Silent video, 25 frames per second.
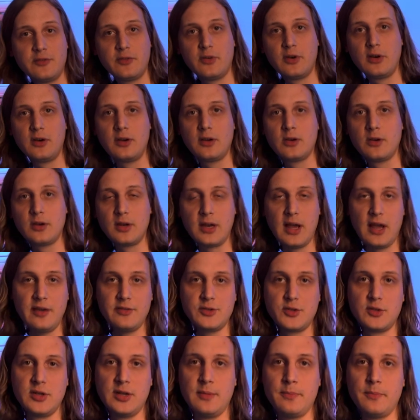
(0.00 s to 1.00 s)
for a good
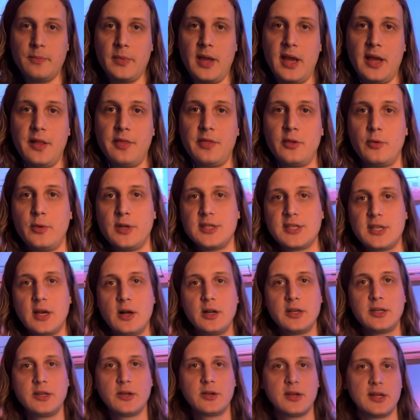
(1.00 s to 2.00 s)
live stream, and the
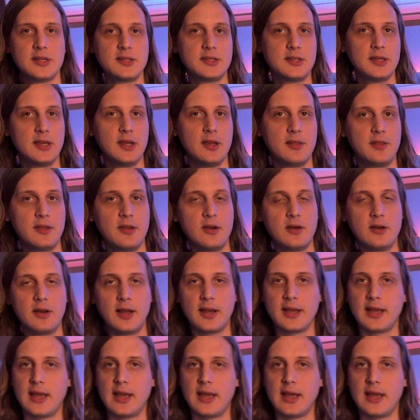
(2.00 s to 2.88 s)
result you can see in the online